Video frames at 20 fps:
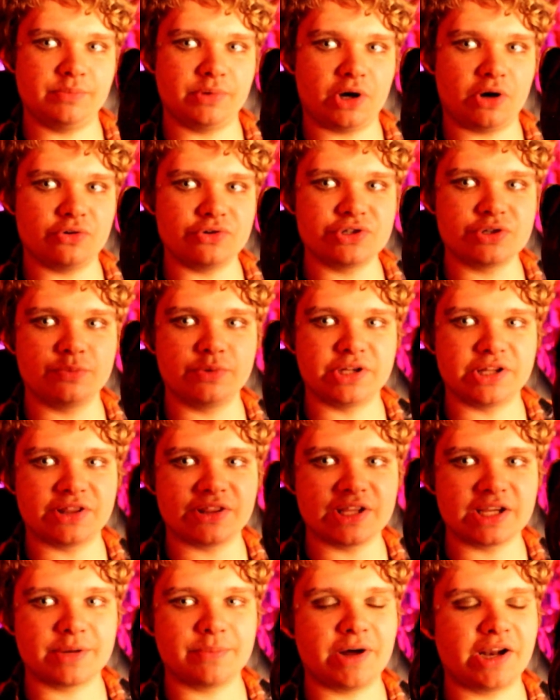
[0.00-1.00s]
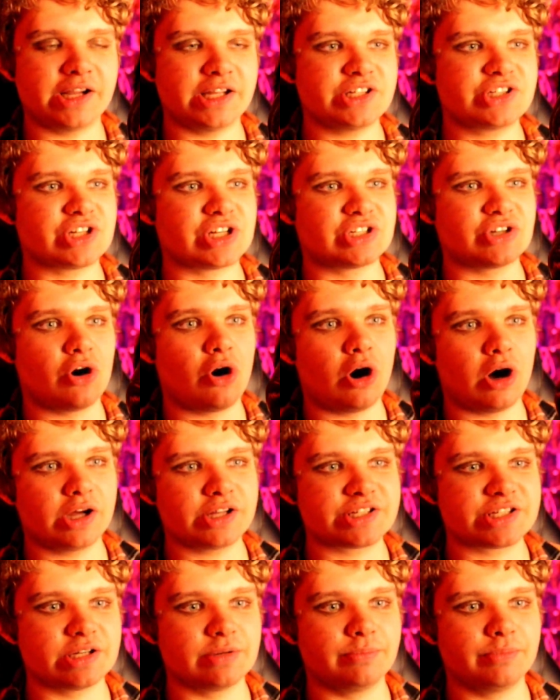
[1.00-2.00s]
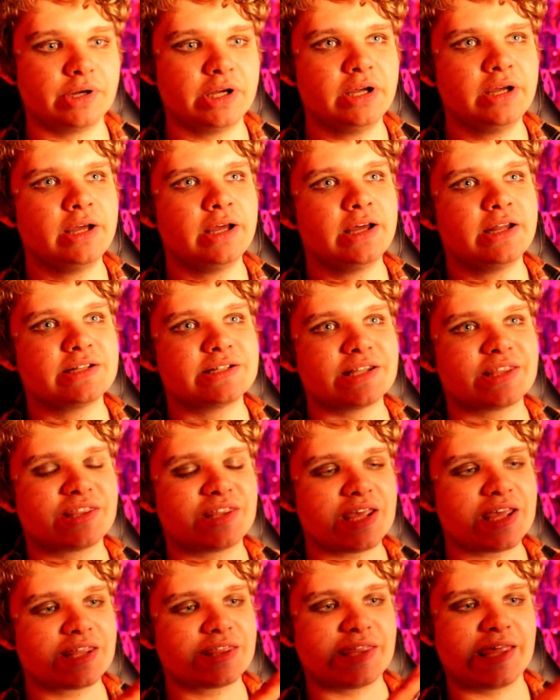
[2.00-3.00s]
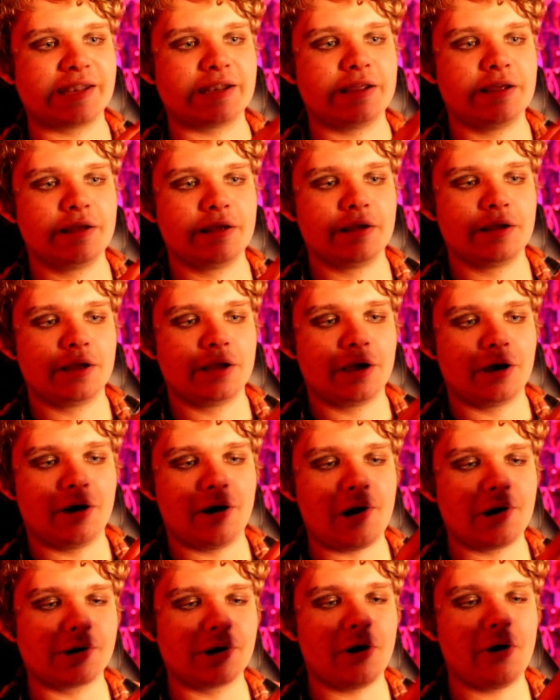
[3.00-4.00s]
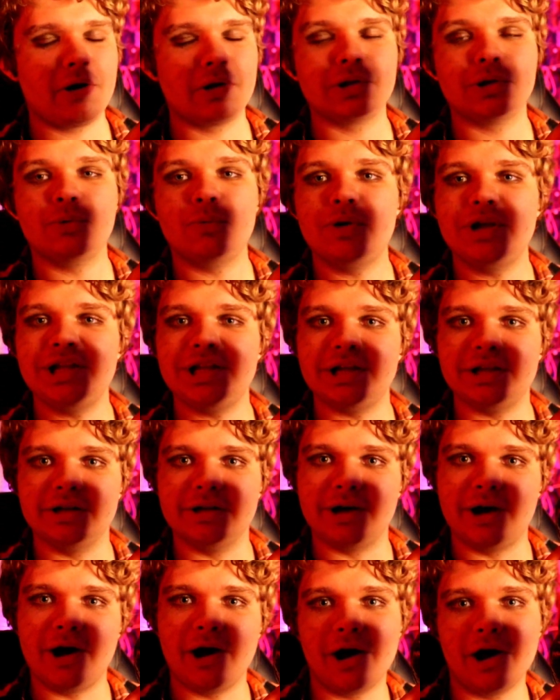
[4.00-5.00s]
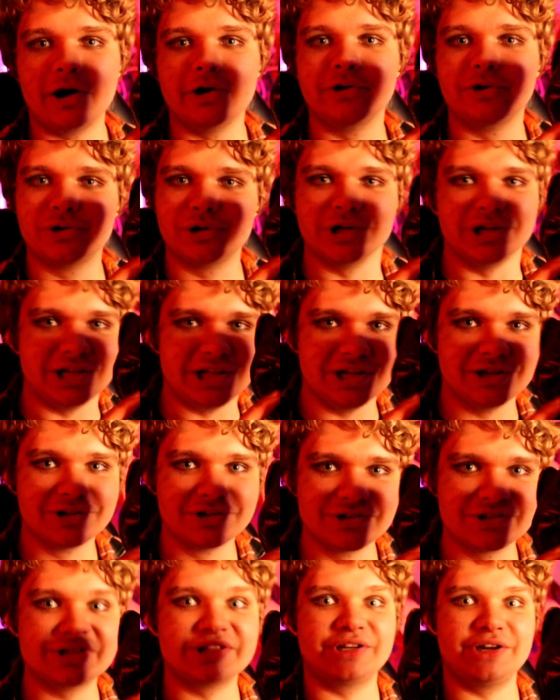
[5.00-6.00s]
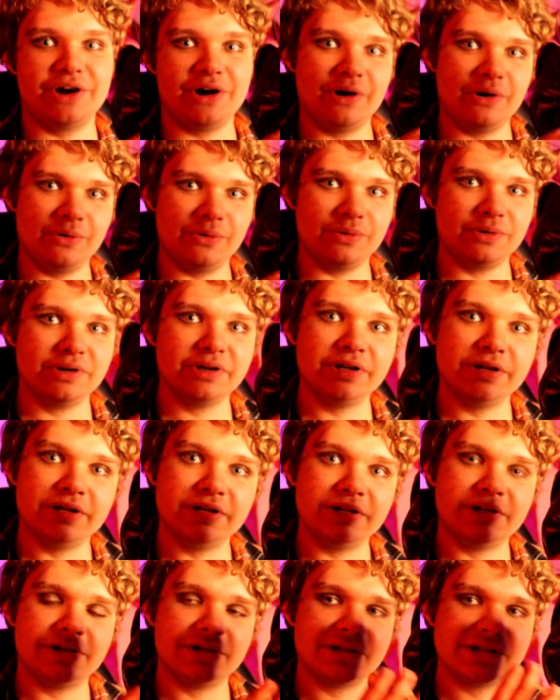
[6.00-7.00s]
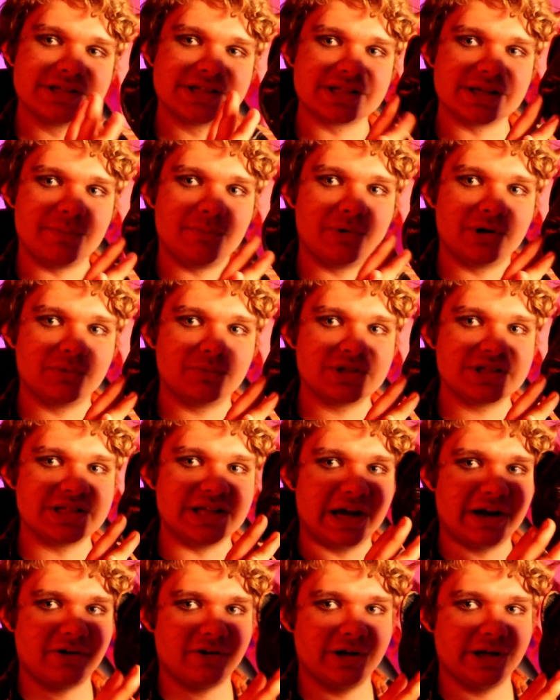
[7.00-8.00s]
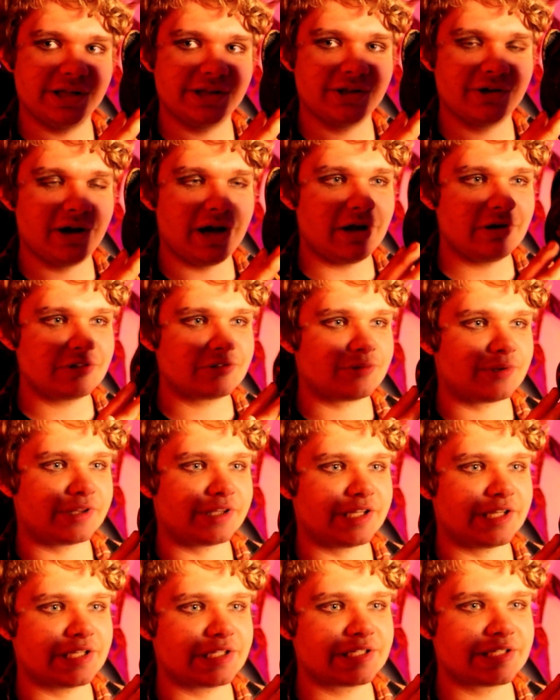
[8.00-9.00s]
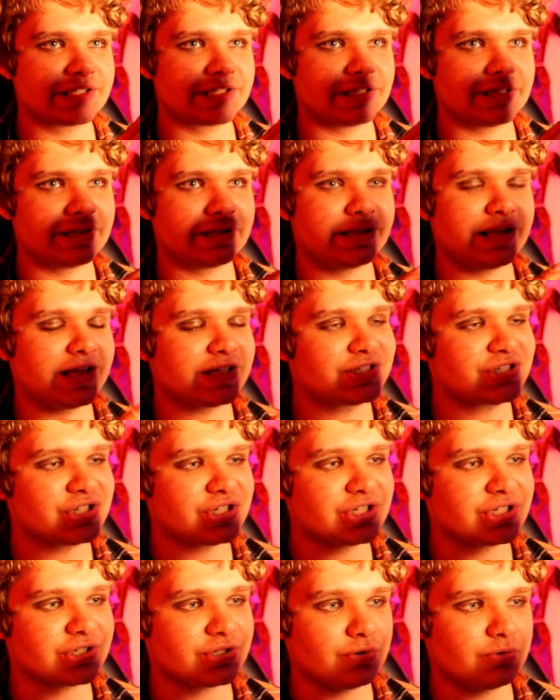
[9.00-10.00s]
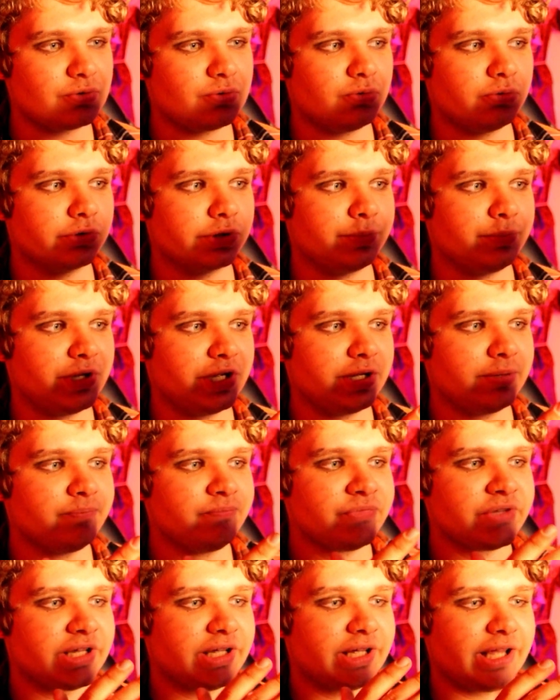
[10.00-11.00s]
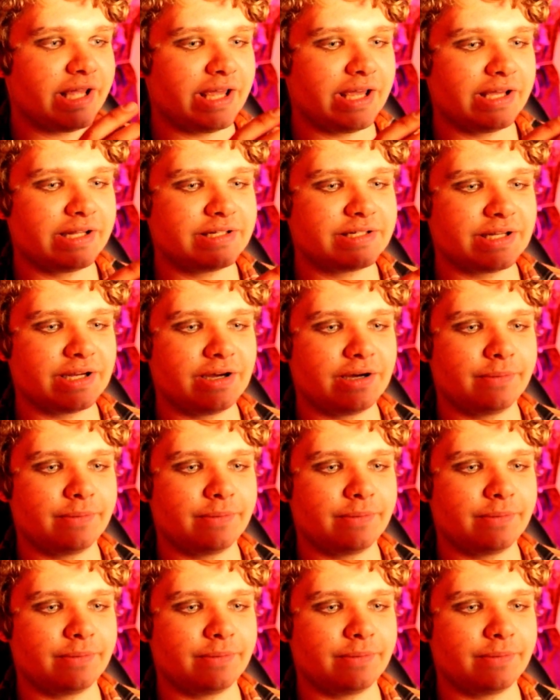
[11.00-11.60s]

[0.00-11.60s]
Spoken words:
but also when you think about it, it's just awesome to think that on Halloween 100 years ago, someone was decorating their house with this. That's just so cool to me. And